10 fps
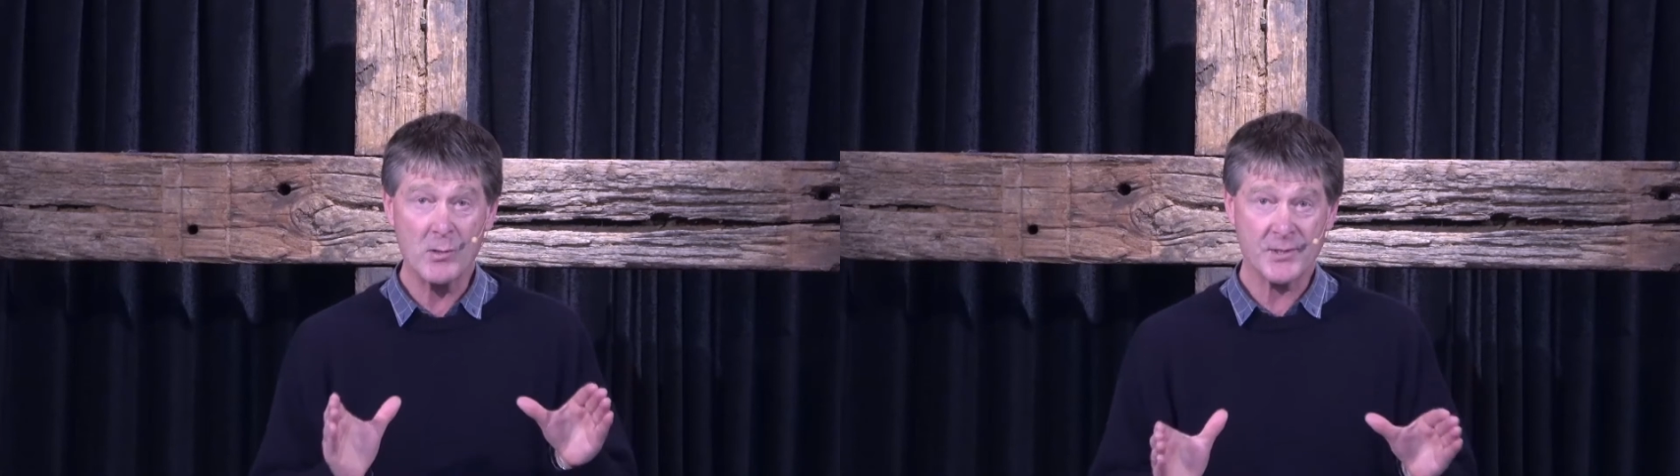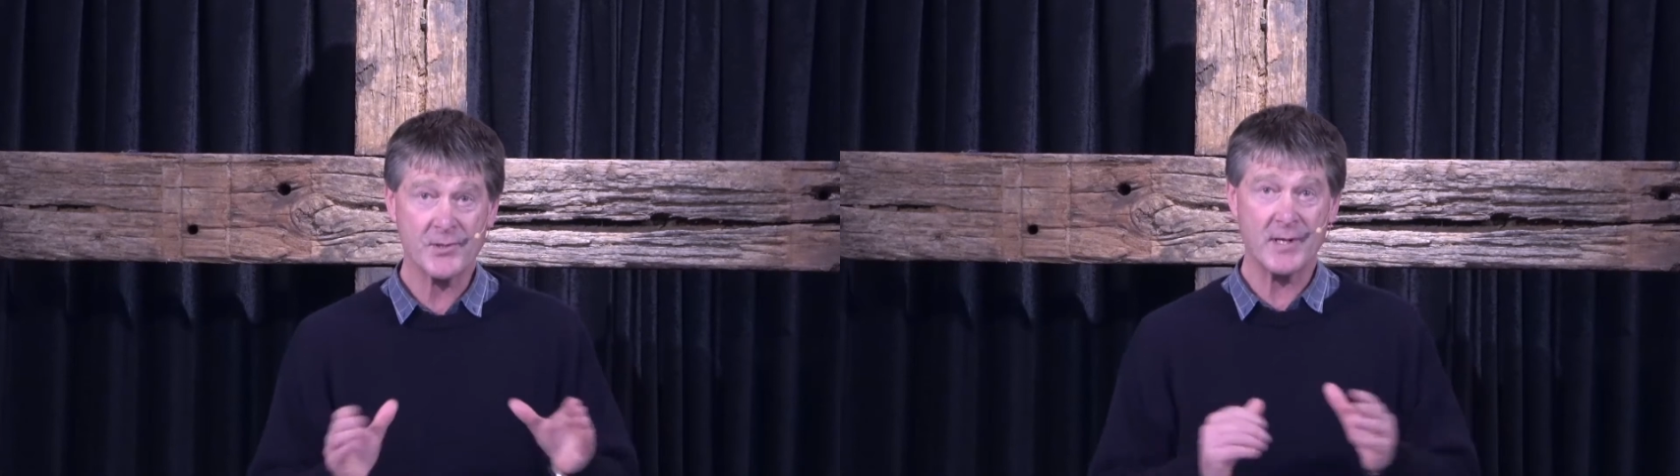
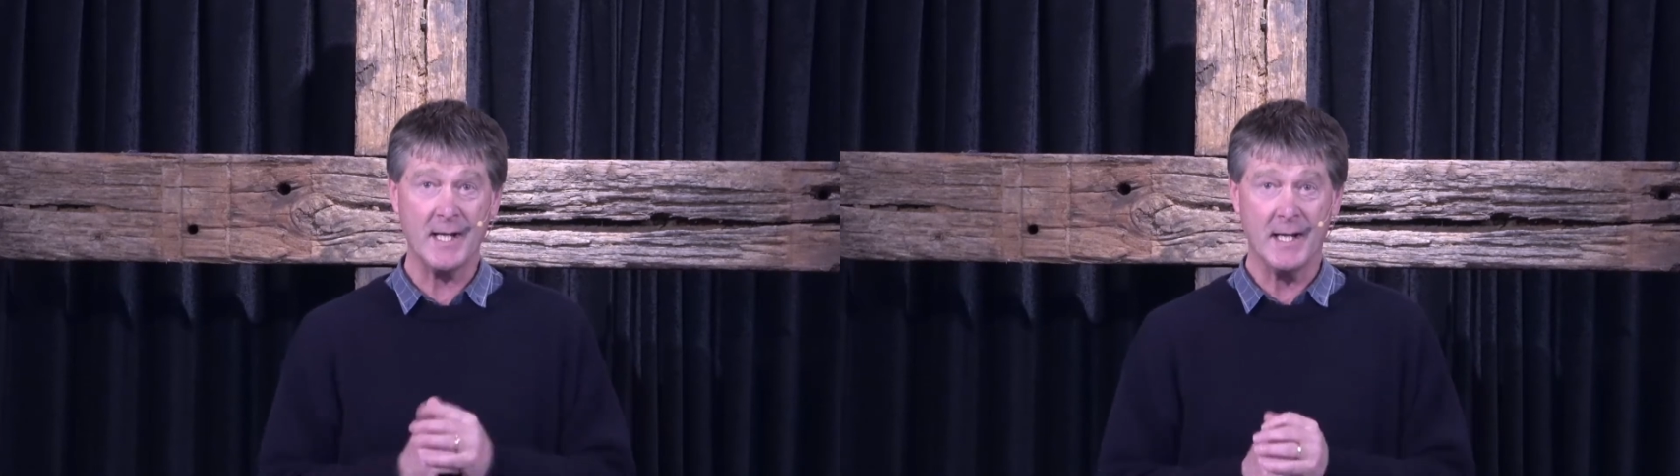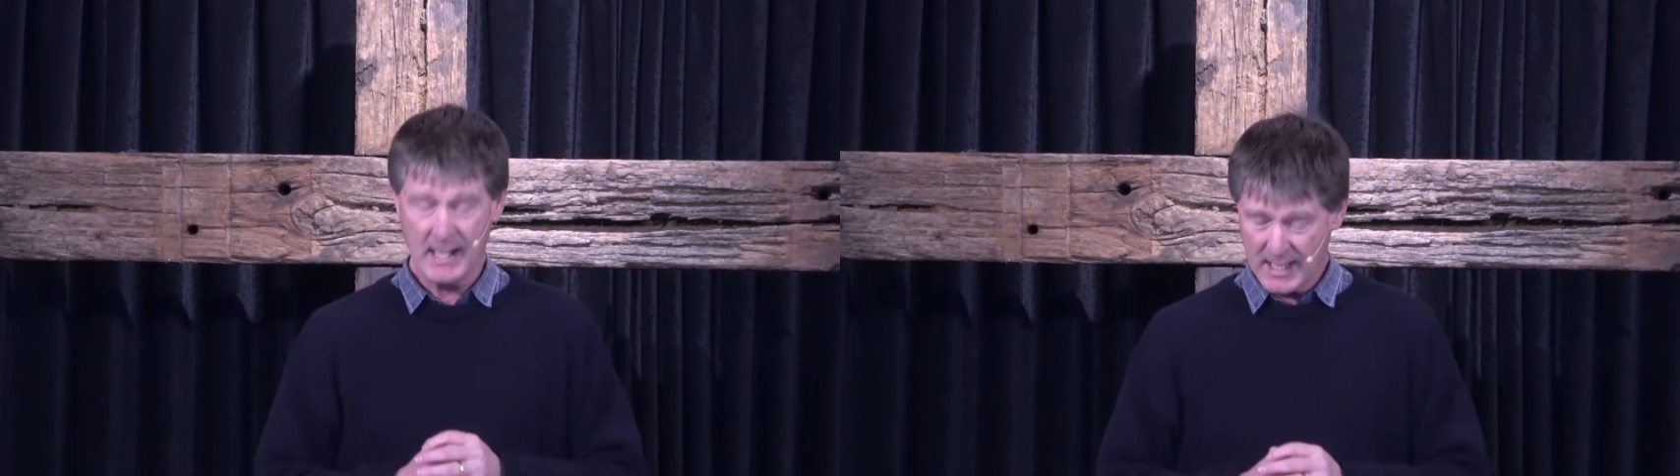
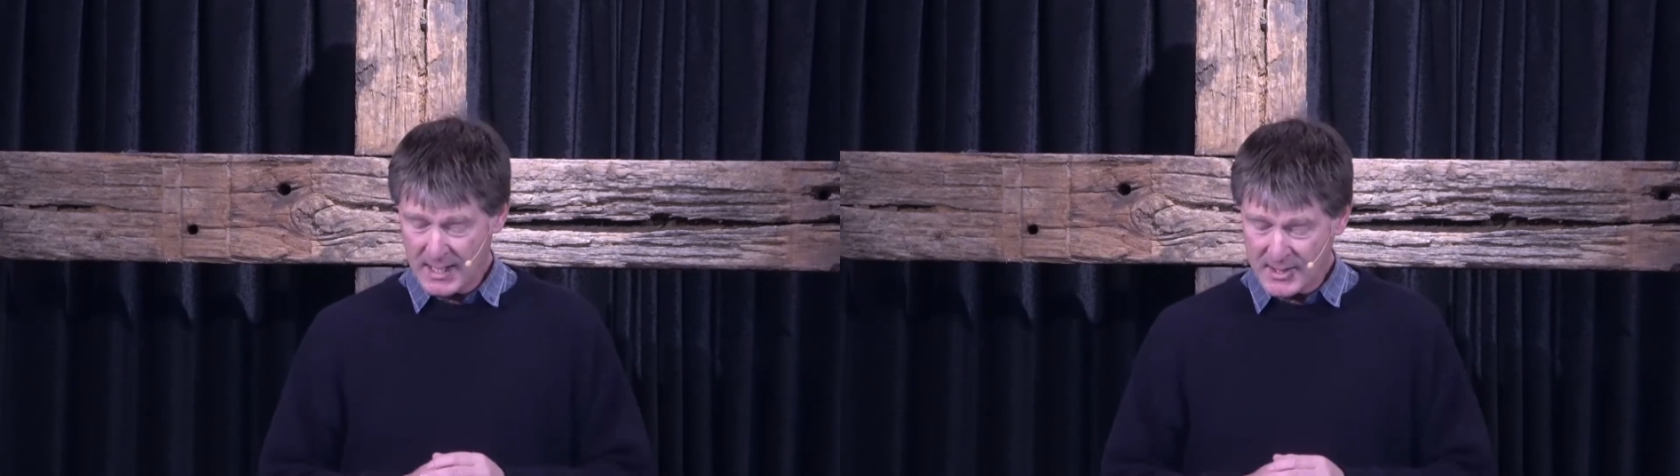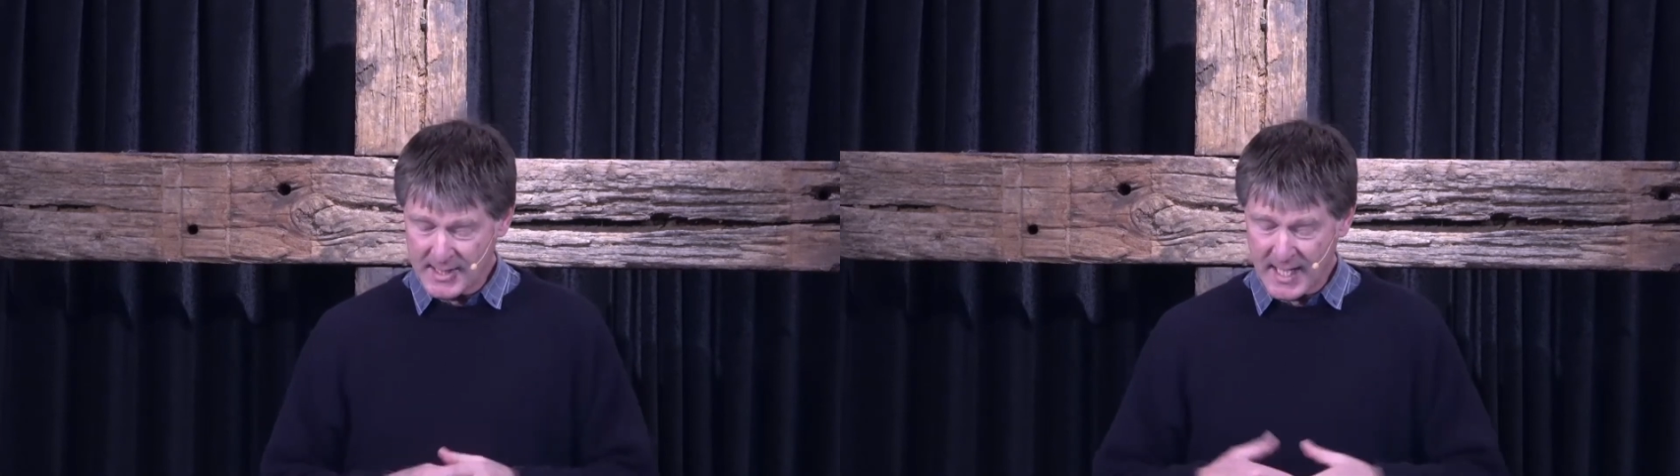poetry
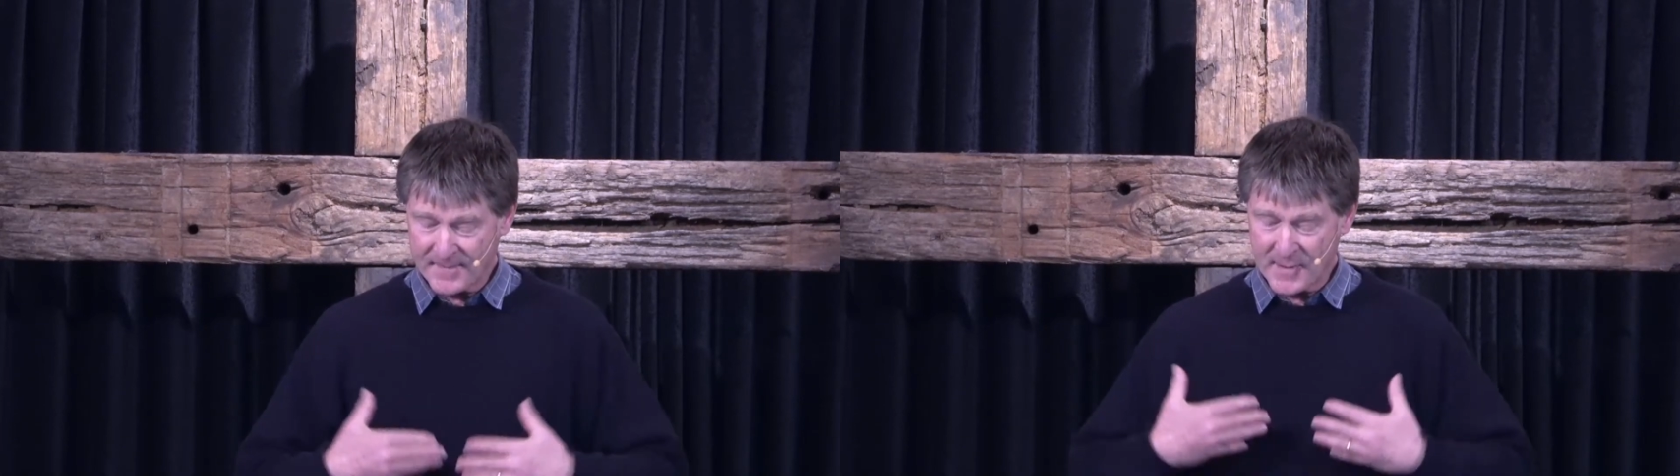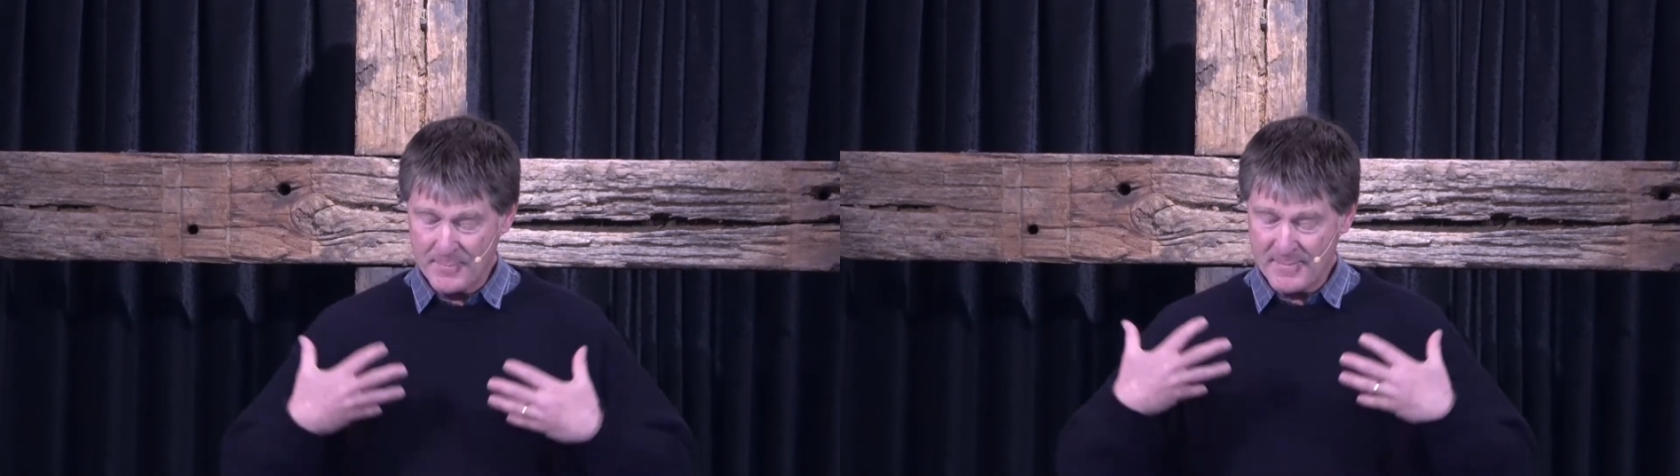to
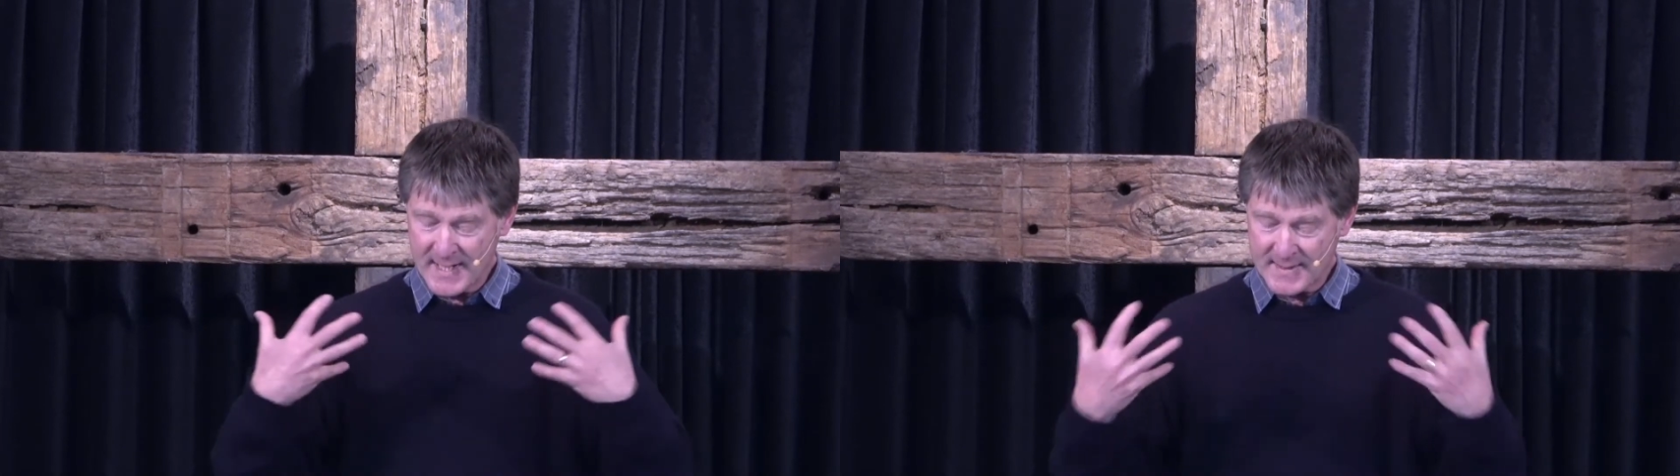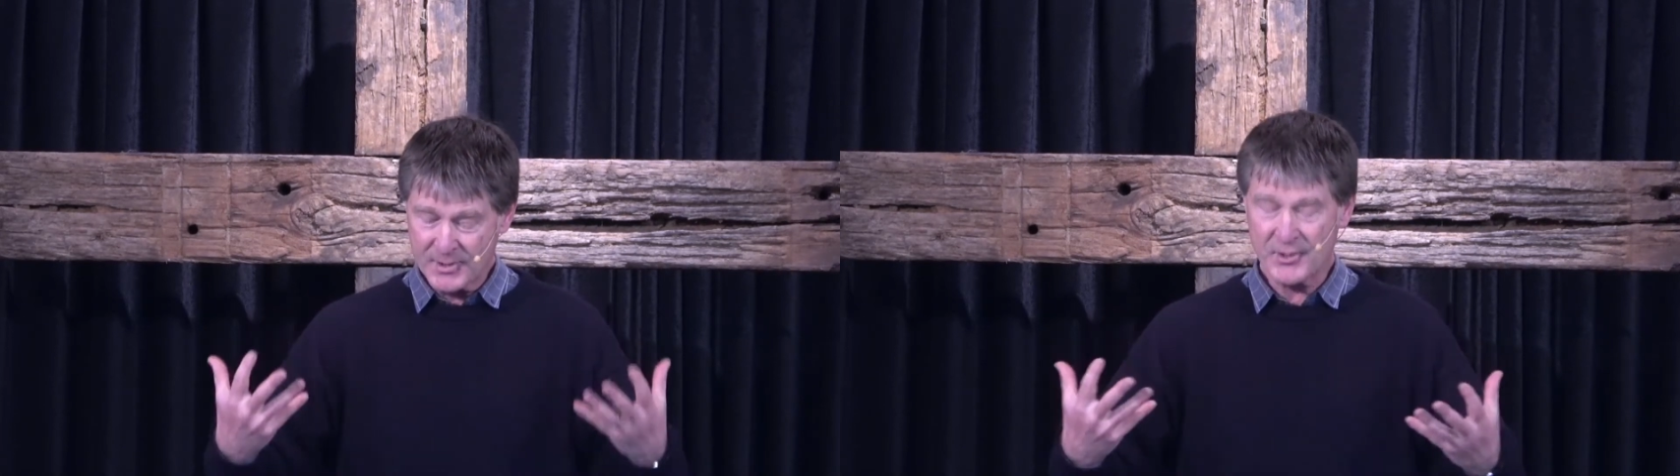get the
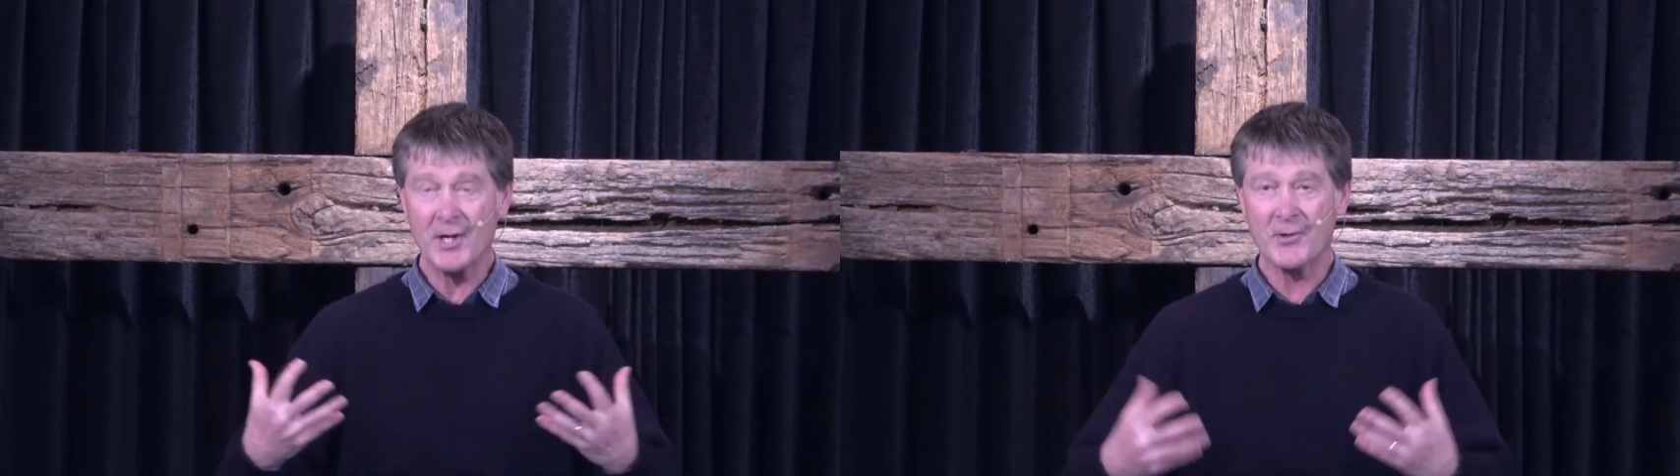message